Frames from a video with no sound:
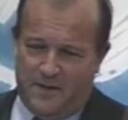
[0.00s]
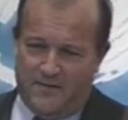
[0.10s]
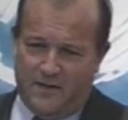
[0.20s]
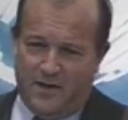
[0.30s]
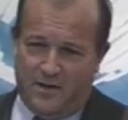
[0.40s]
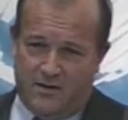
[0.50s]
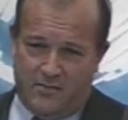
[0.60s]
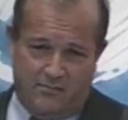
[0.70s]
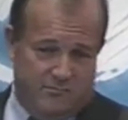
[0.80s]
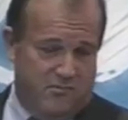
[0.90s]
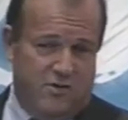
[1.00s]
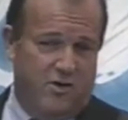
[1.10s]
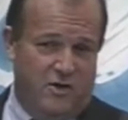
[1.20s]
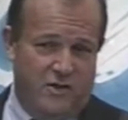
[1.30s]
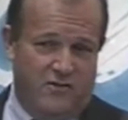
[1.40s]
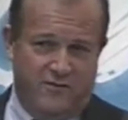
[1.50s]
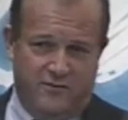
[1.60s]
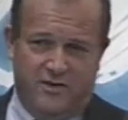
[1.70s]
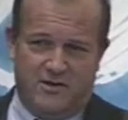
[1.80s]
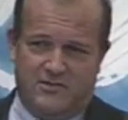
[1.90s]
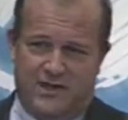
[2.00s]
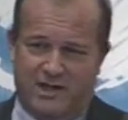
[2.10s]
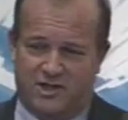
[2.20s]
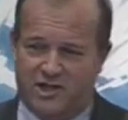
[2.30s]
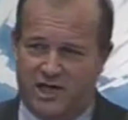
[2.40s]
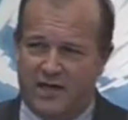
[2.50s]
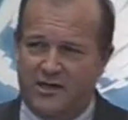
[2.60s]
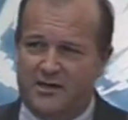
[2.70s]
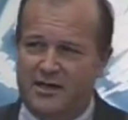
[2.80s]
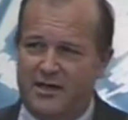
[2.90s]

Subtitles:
There are a lot of costs that are shared